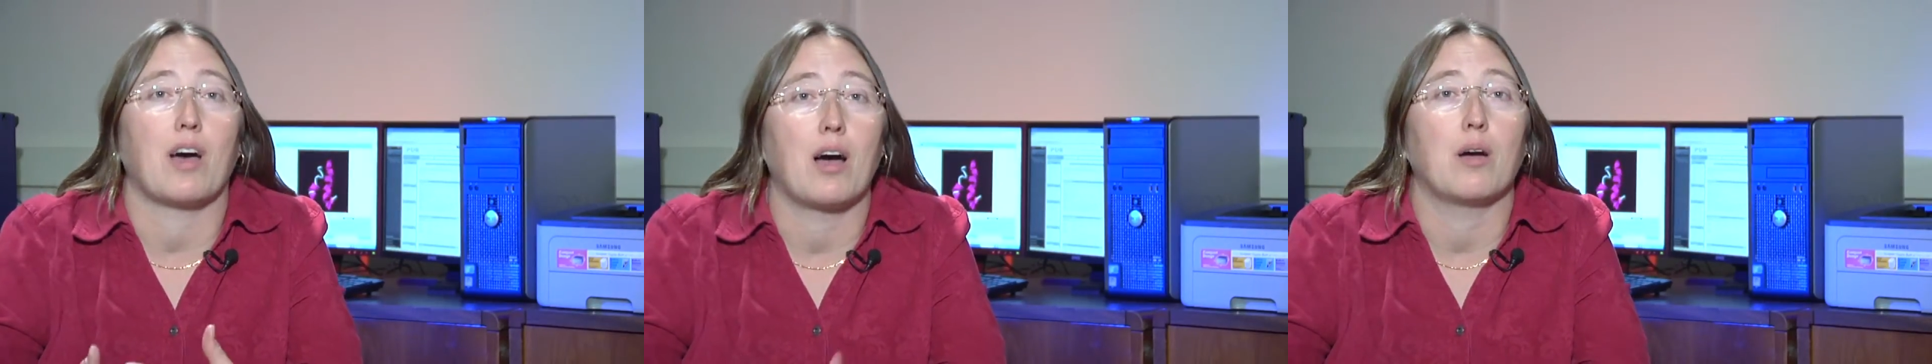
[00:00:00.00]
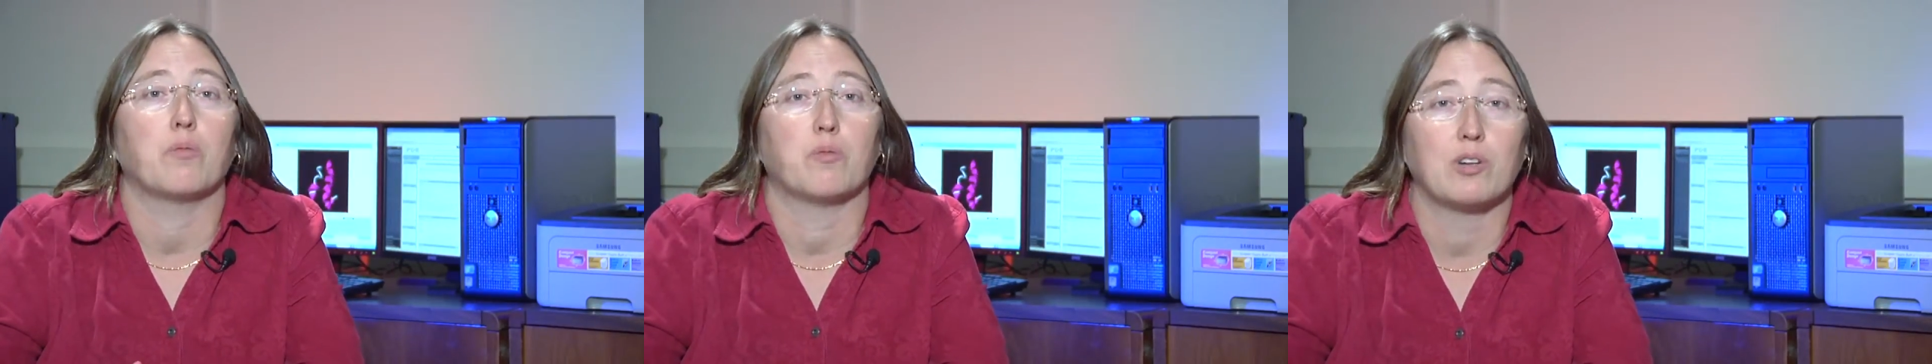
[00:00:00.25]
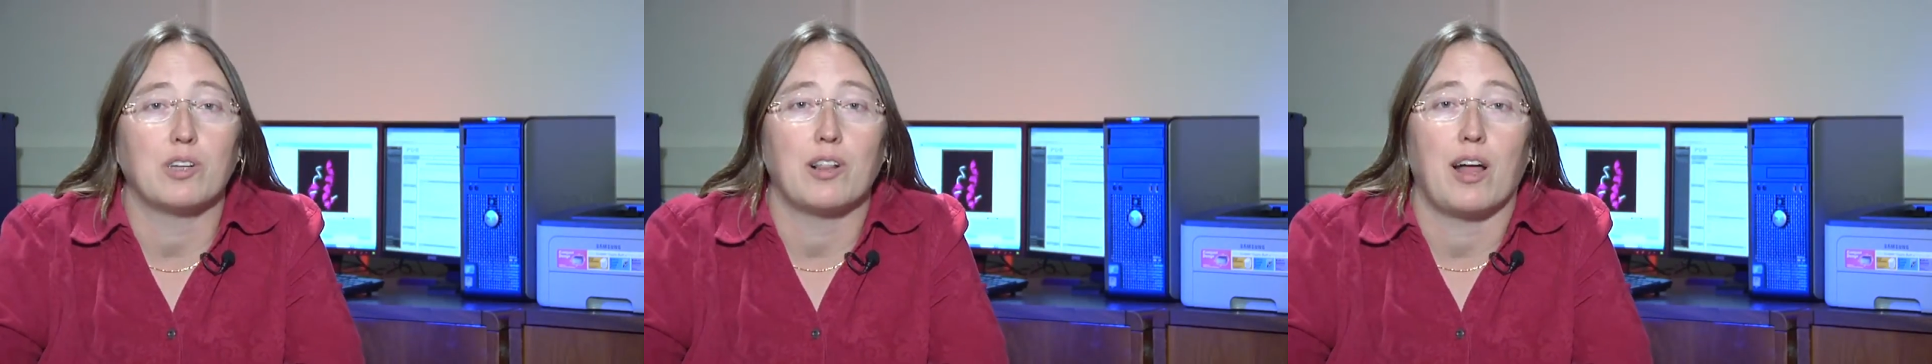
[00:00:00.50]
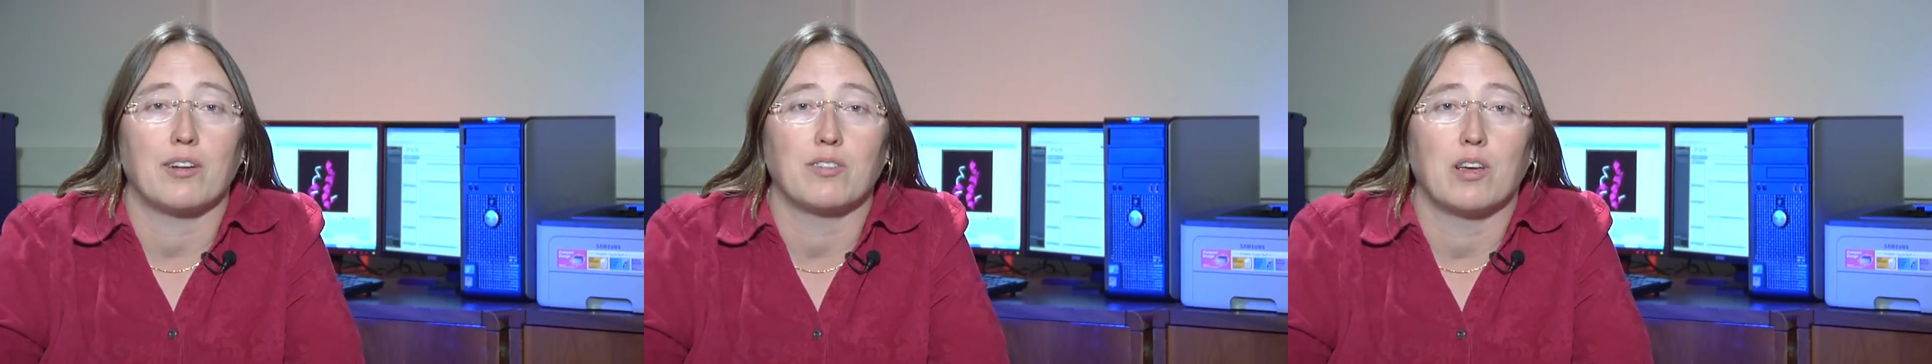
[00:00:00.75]
I would really
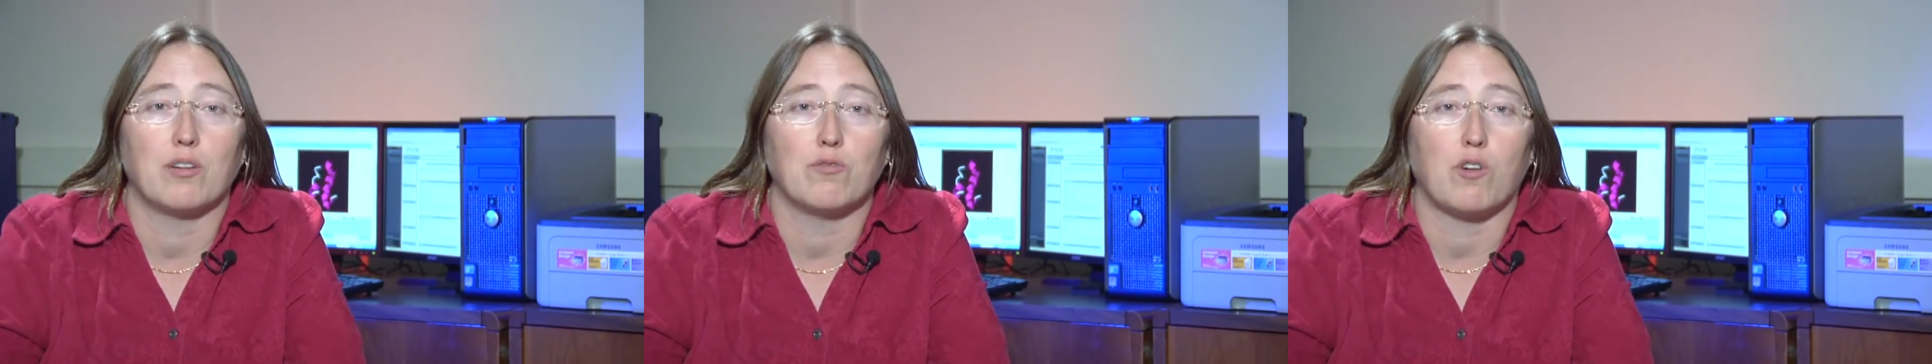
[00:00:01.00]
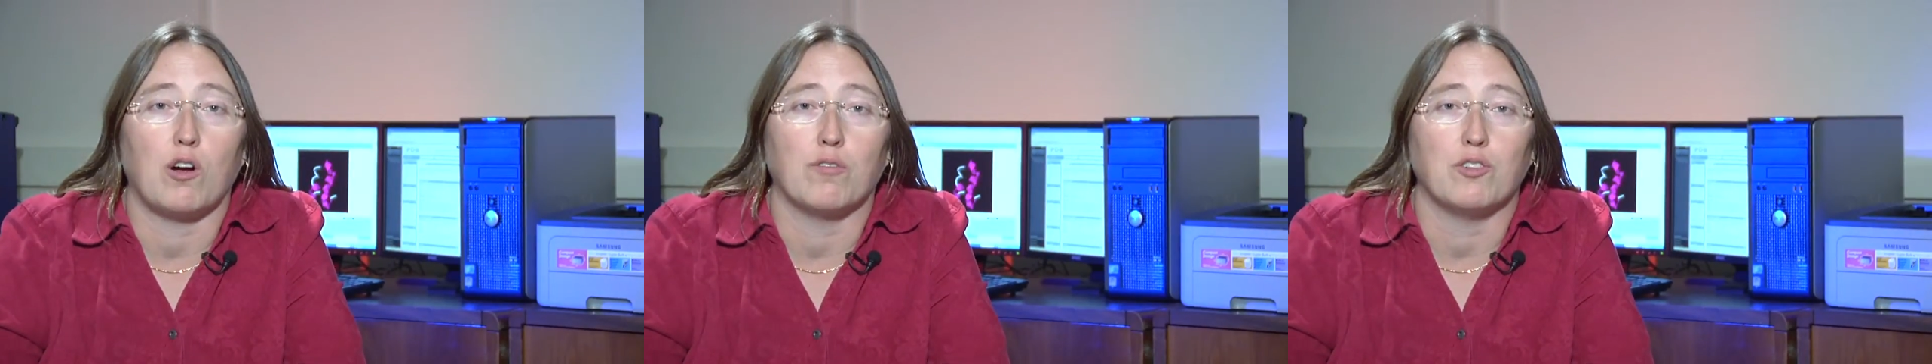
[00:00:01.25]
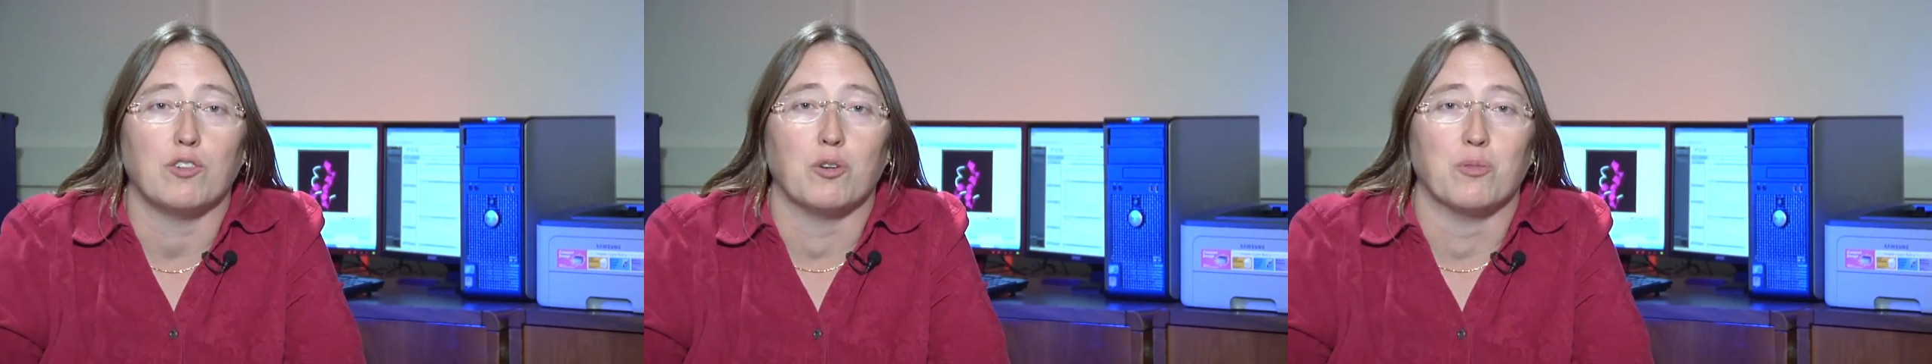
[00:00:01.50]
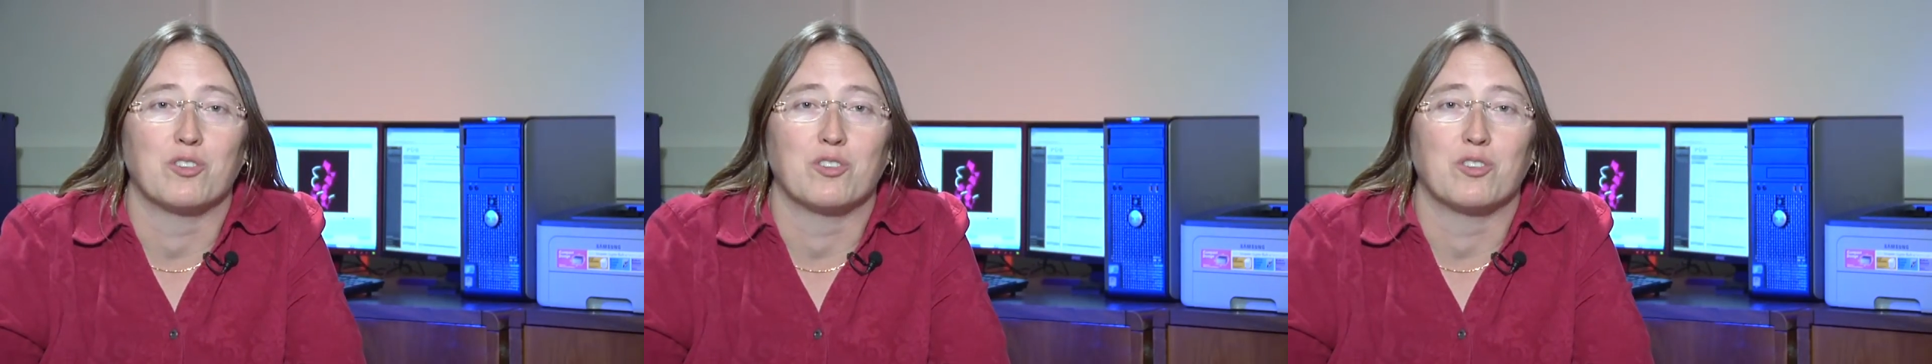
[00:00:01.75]
like to get involved in your